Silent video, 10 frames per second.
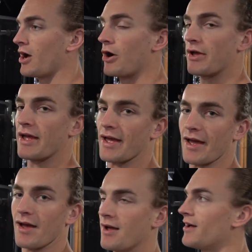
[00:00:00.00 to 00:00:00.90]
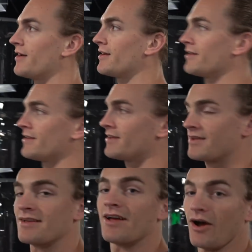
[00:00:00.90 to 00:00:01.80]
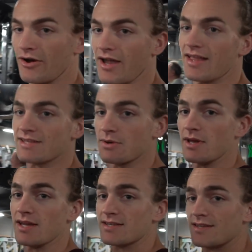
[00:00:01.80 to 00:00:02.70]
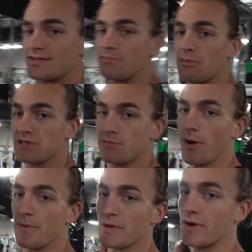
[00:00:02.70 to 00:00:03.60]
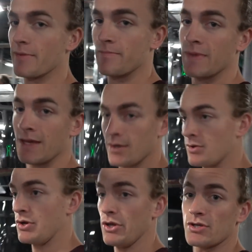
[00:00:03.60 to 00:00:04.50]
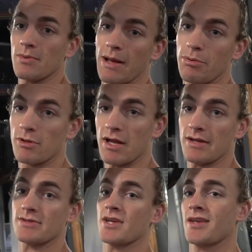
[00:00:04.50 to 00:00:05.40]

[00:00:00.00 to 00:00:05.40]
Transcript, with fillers: Oh yeah, yeah. It's like when the grip Okay, that's what it is. It's, it's the bopping grip. We do some lat pull downs